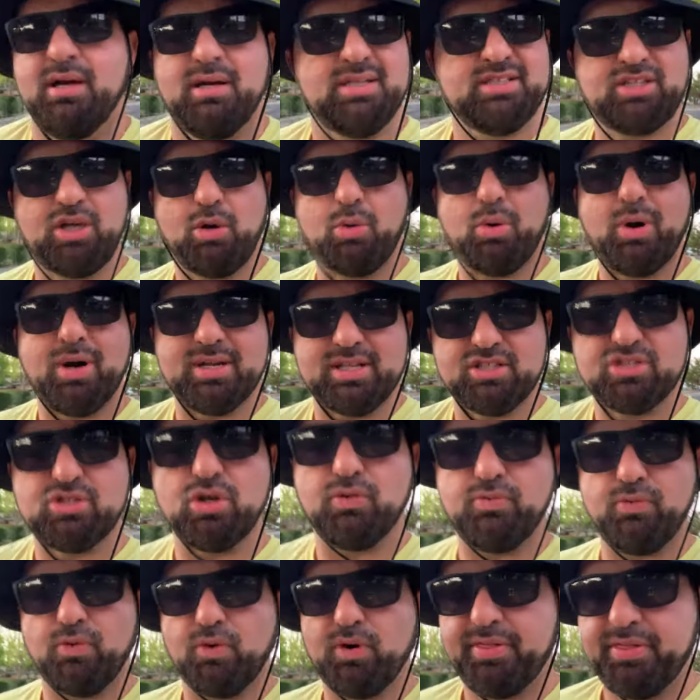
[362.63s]
so on and so
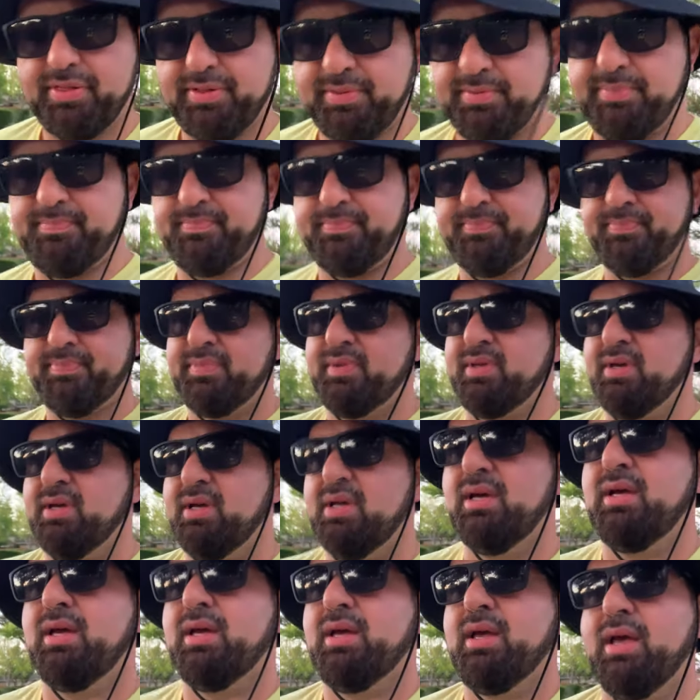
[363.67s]
forth.
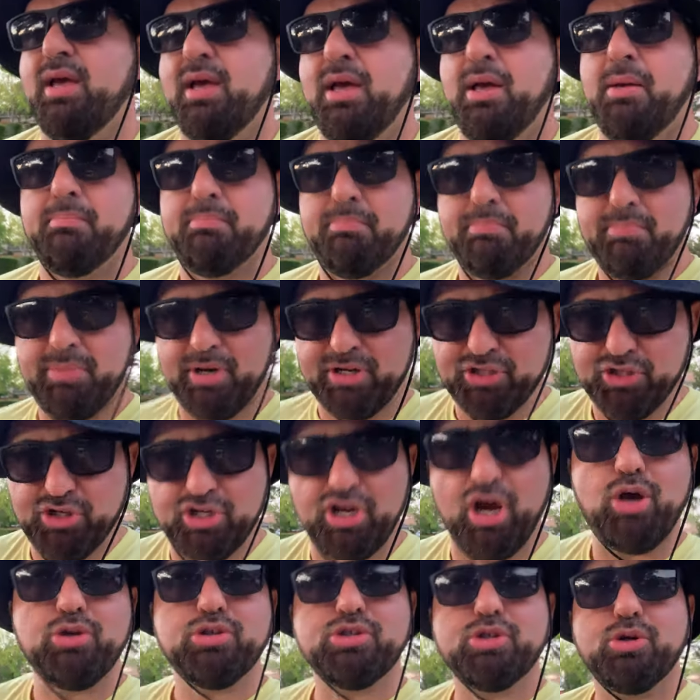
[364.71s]
But you can
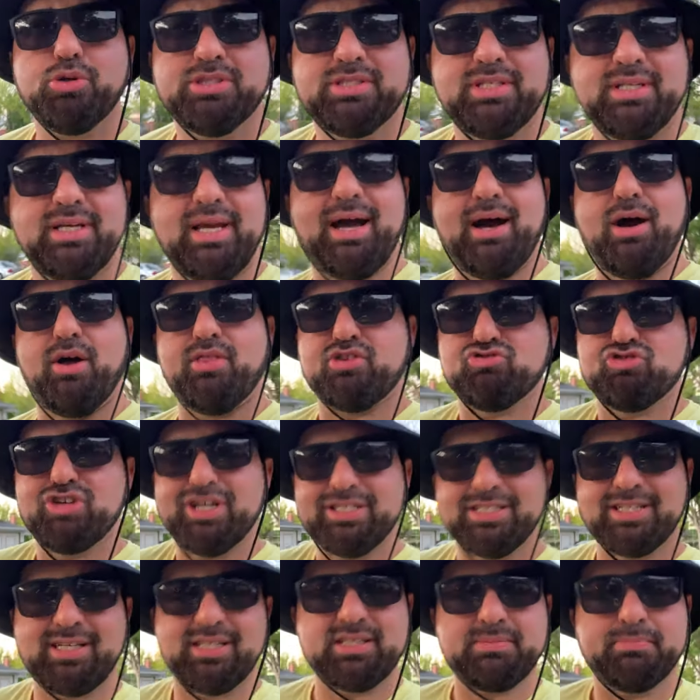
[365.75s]
also see how the
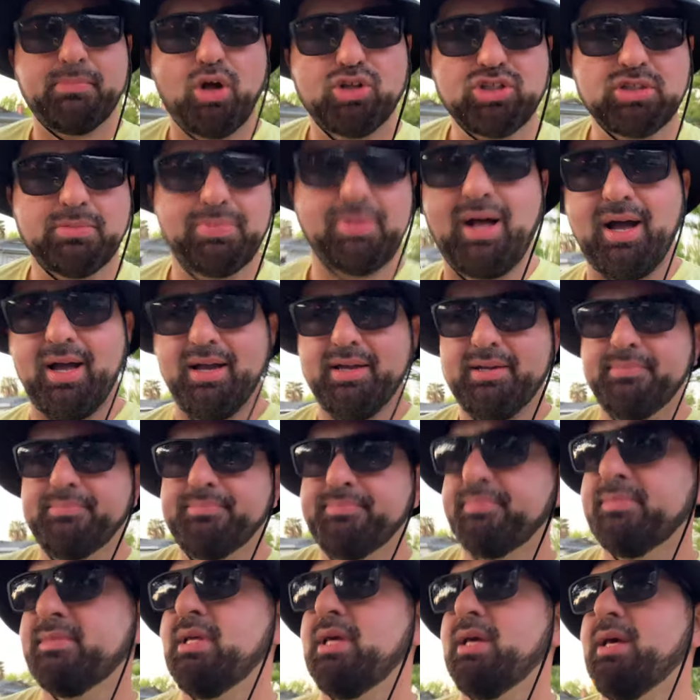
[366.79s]
risks multiply,
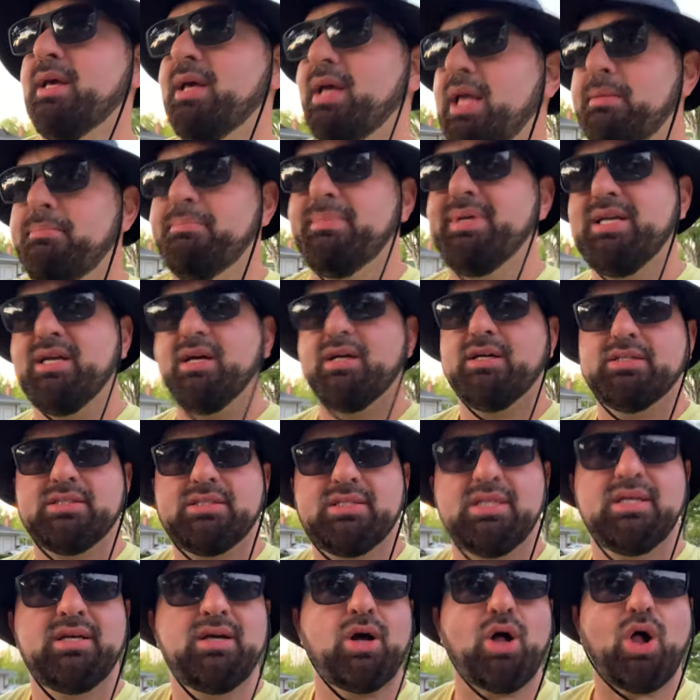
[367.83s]

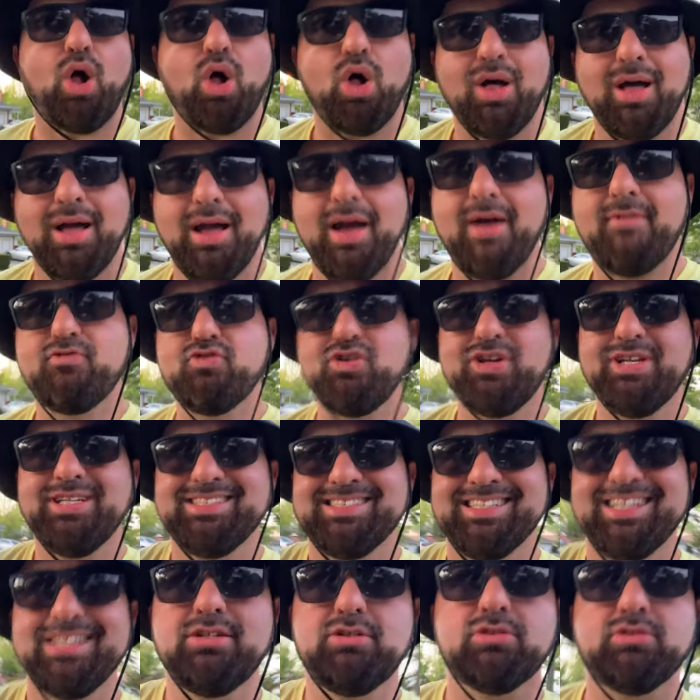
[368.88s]
because every
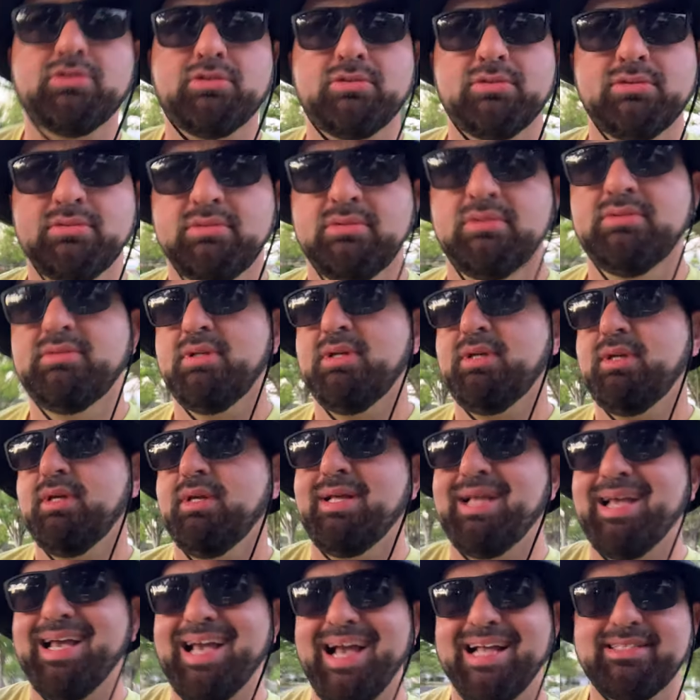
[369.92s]
single
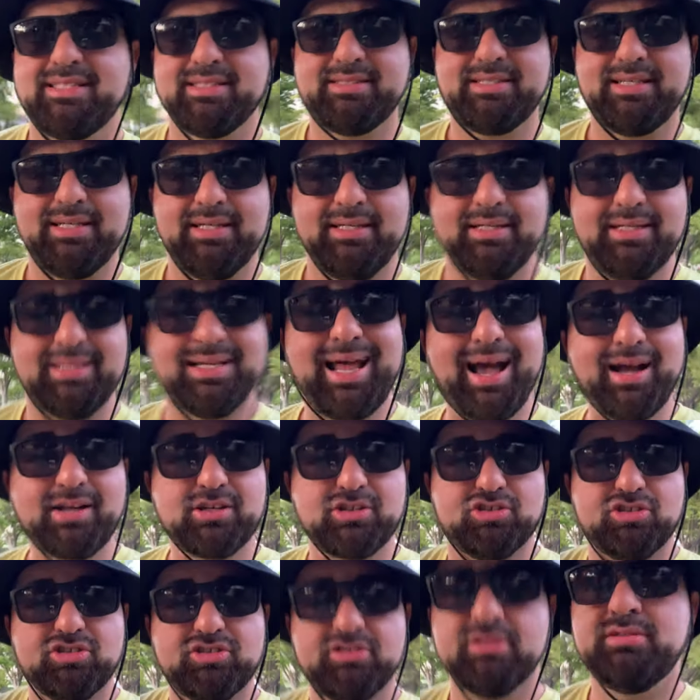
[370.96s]
entity and
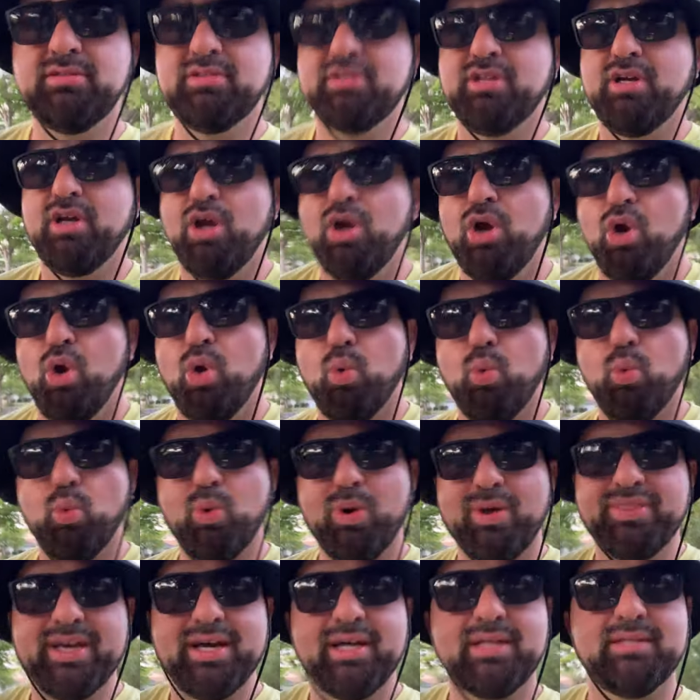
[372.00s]
actor
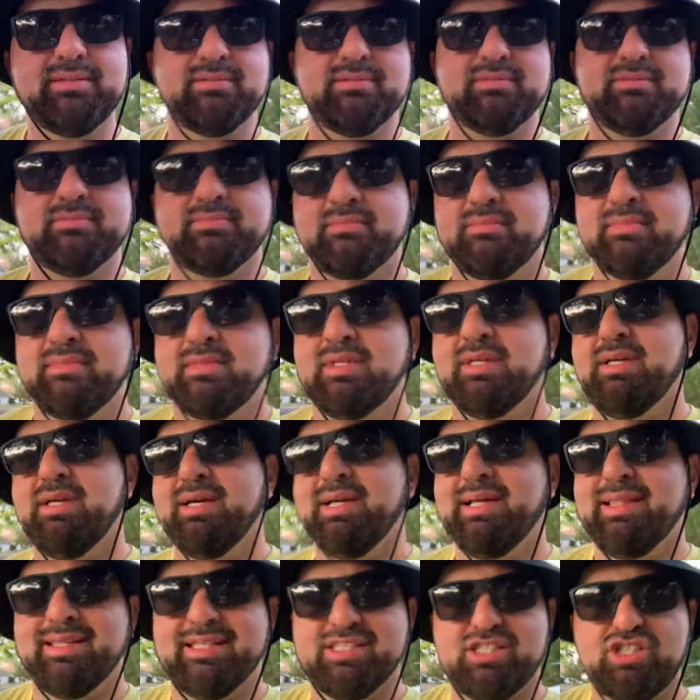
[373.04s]
within
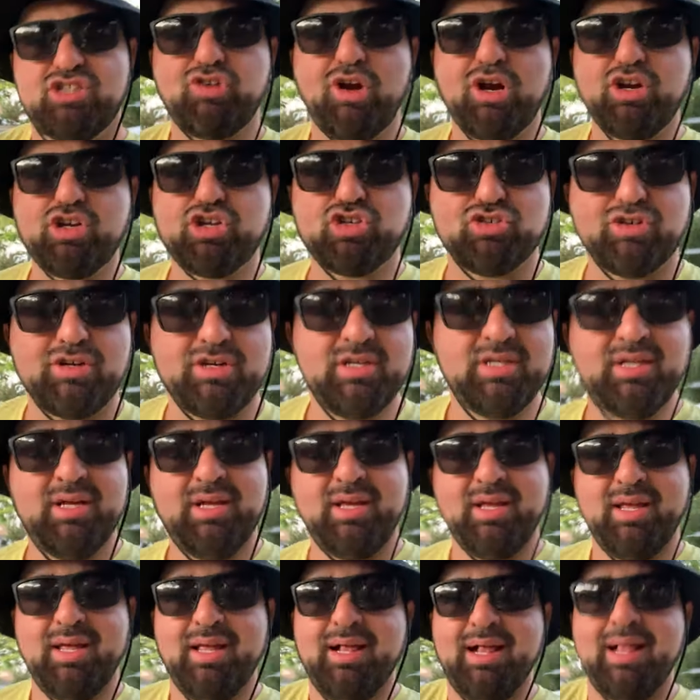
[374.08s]
this structure
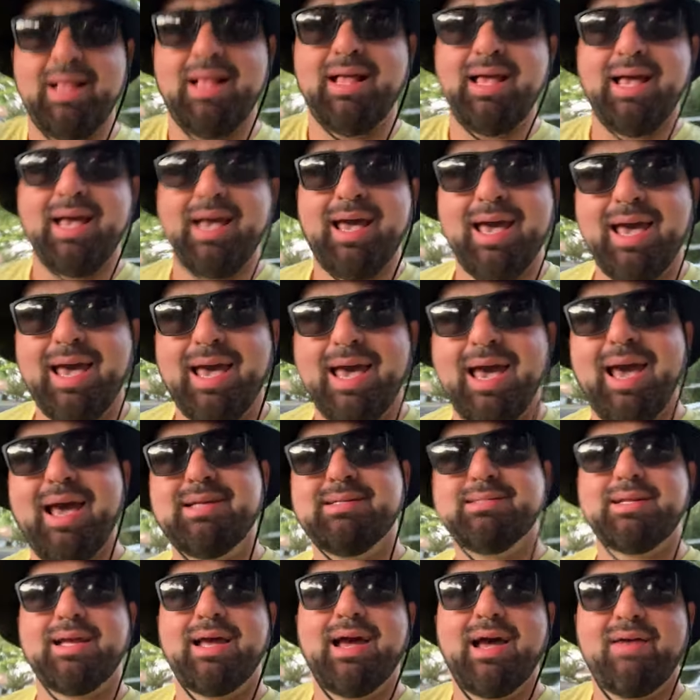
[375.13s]

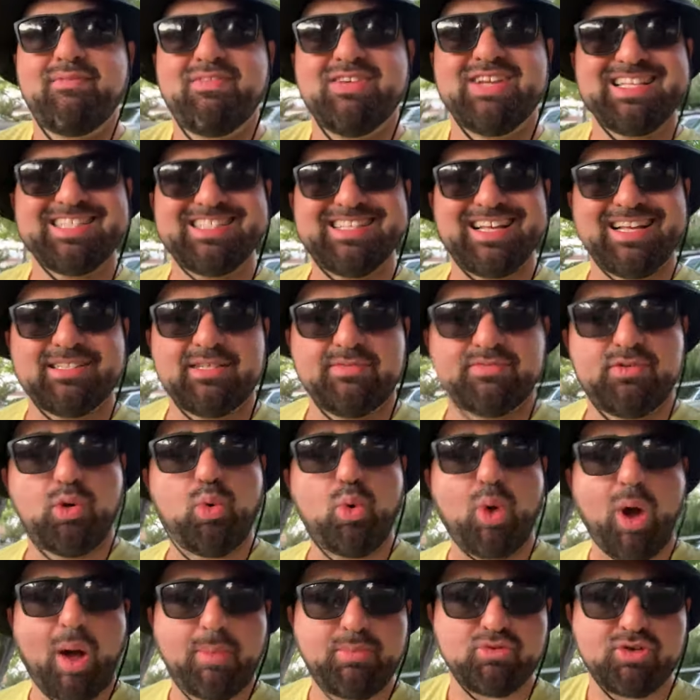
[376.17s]
has to have an incentive to
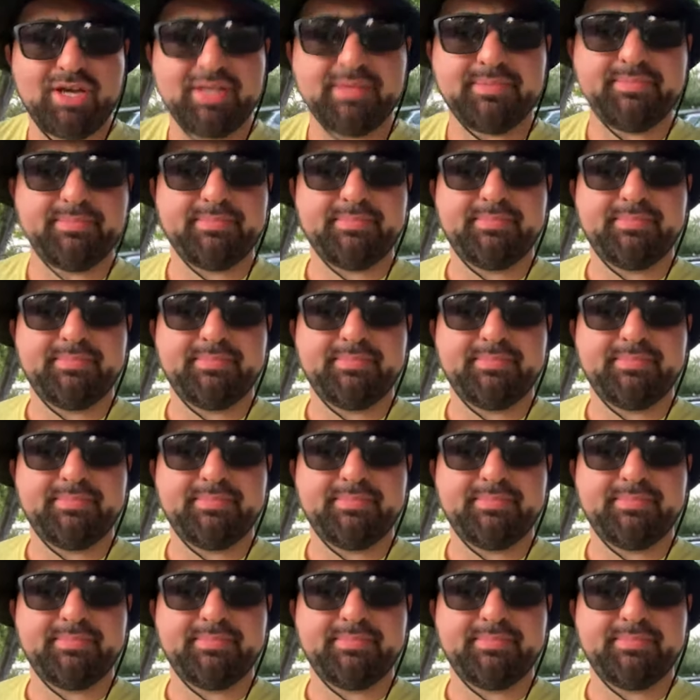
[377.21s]
cooperate.